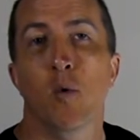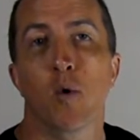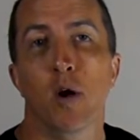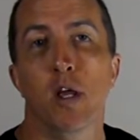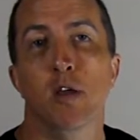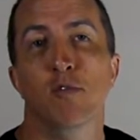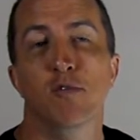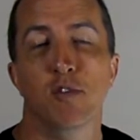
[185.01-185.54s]

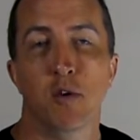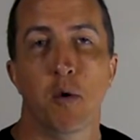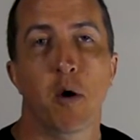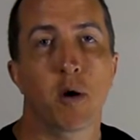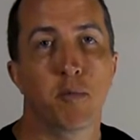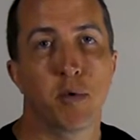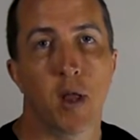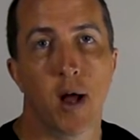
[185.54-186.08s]
where you can
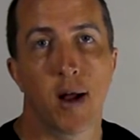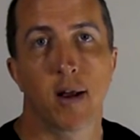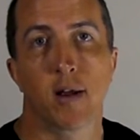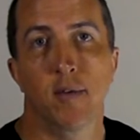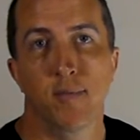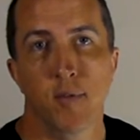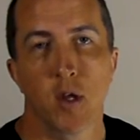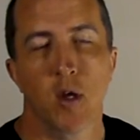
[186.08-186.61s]
view our
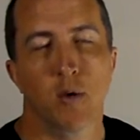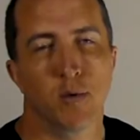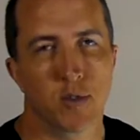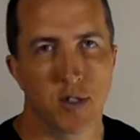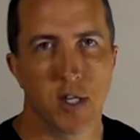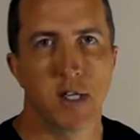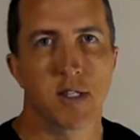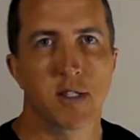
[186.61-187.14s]
blog.
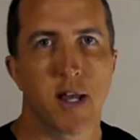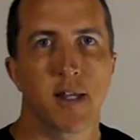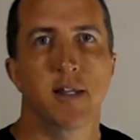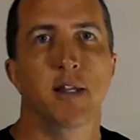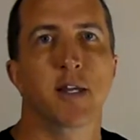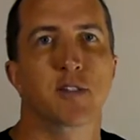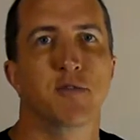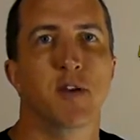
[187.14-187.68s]
We'll see you
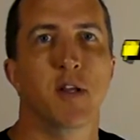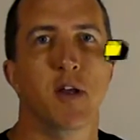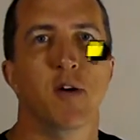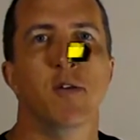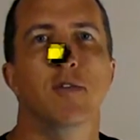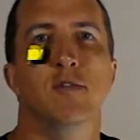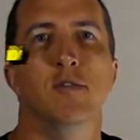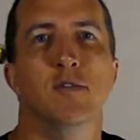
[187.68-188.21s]
inside the next
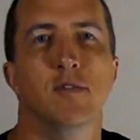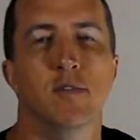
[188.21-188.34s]
video.